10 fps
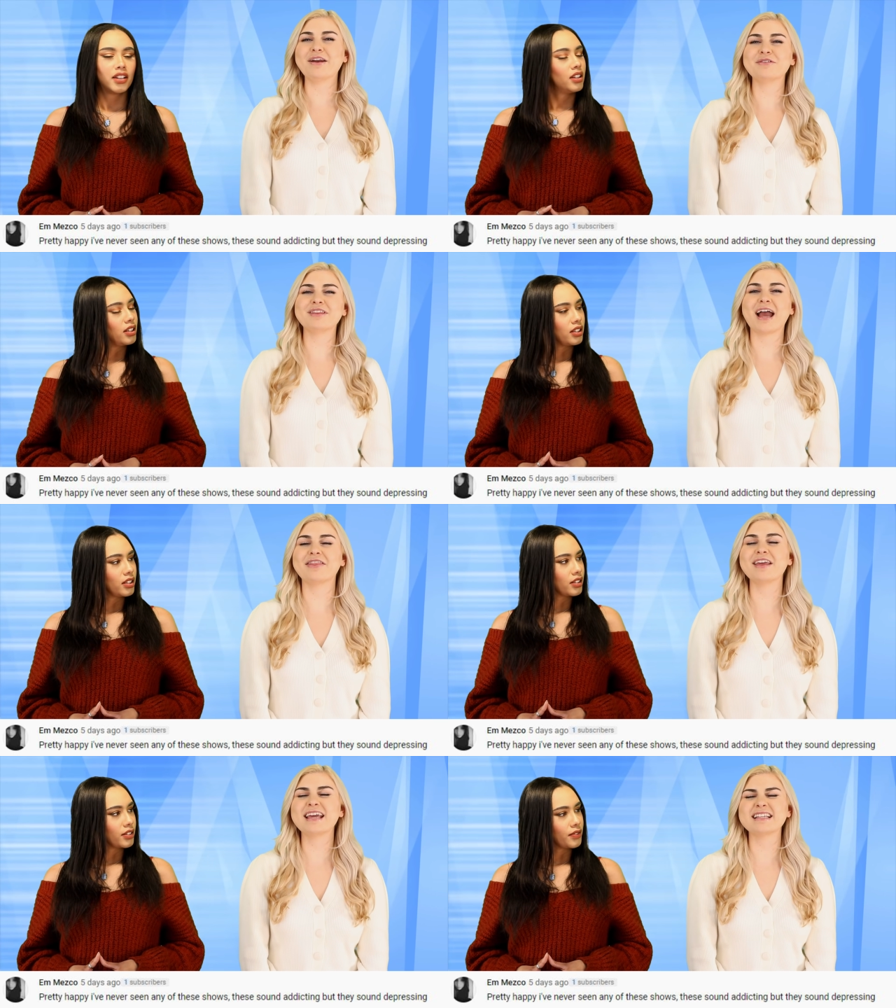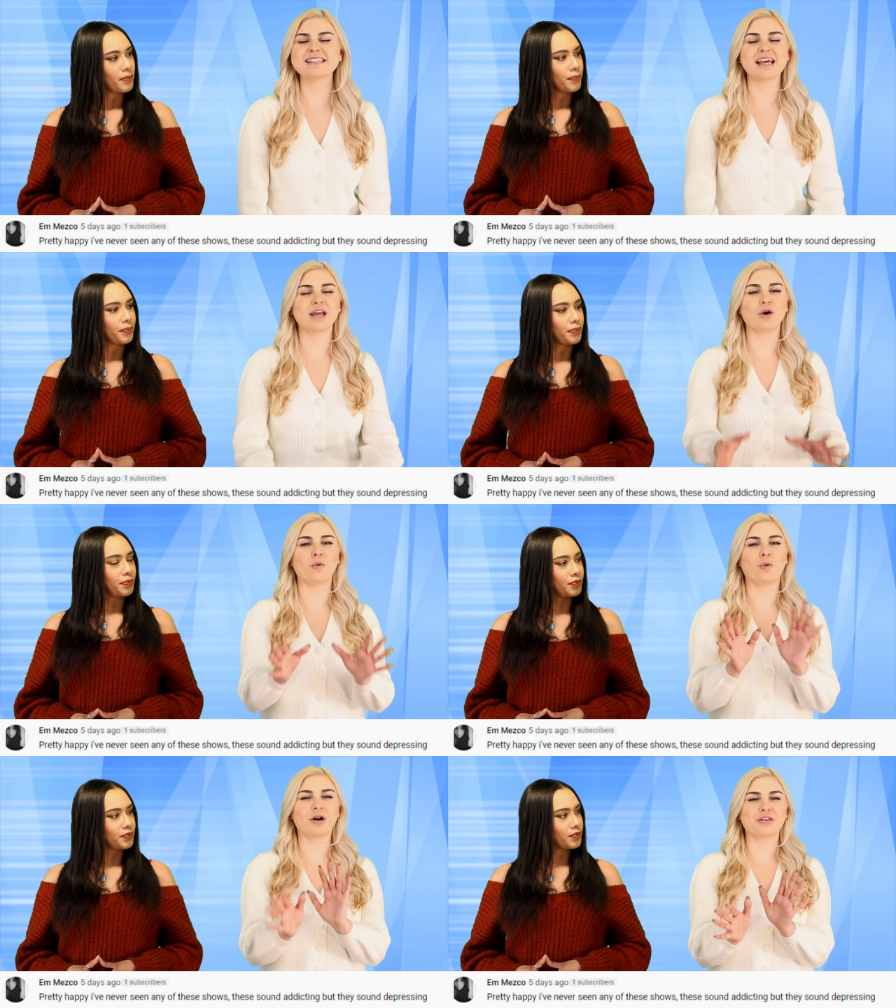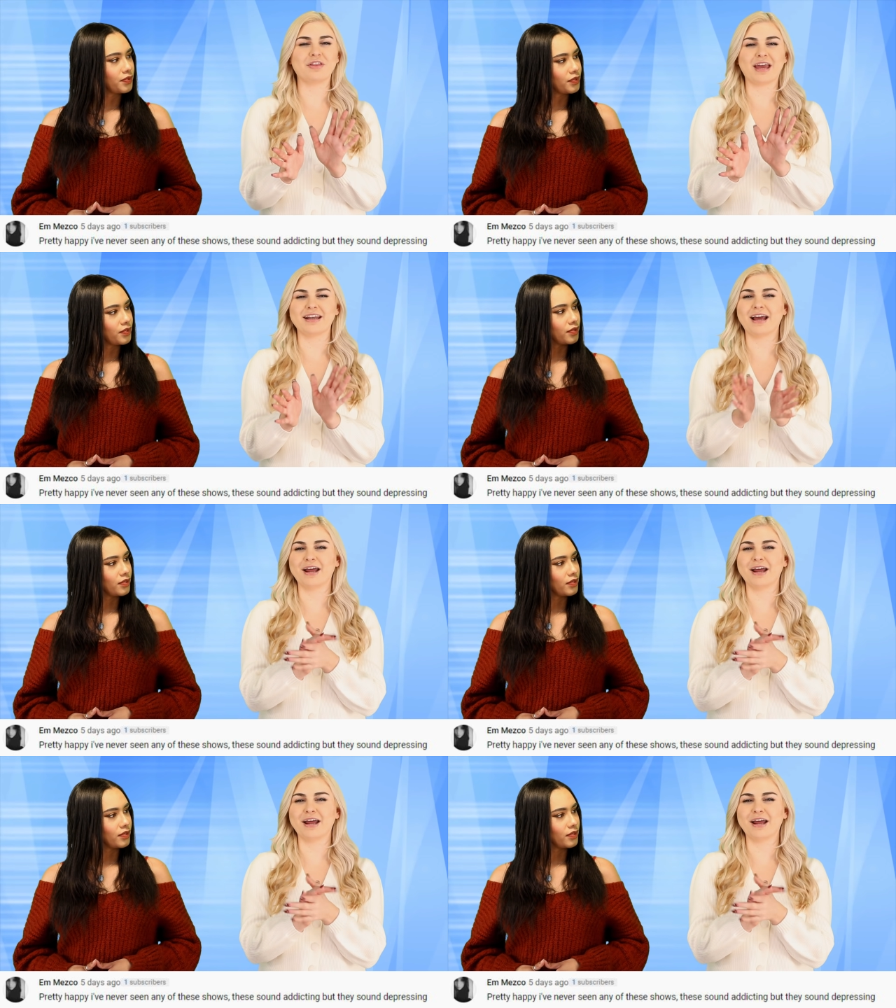Speaker 1: don't know. I think it's like worth it.